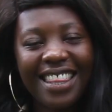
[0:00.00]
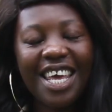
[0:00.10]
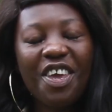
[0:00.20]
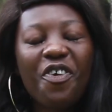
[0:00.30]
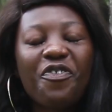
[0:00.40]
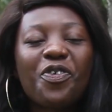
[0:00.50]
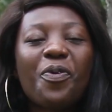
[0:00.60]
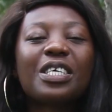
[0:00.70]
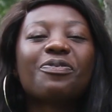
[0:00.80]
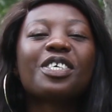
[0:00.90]
Thank you,
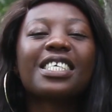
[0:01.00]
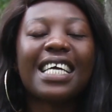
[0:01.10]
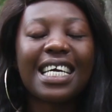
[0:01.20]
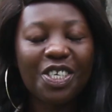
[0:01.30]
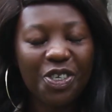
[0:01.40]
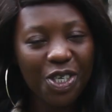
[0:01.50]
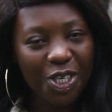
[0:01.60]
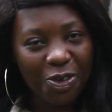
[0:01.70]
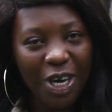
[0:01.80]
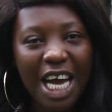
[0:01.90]
viewers, for staying tuned
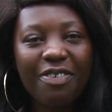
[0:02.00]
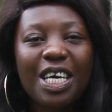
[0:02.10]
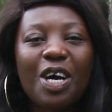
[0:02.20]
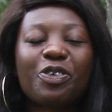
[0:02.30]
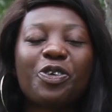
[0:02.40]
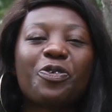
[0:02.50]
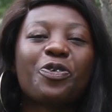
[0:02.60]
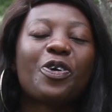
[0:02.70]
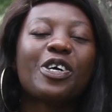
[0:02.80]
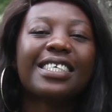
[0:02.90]
to Agricultural New
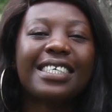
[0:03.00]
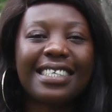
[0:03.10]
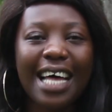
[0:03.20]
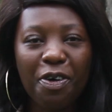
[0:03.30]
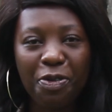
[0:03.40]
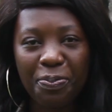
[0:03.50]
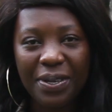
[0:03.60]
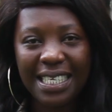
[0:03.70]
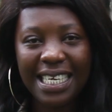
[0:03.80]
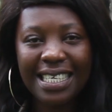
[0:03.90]
Directions,
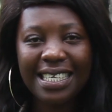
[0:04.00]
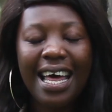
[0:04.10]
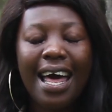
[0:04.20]
Agribusiness.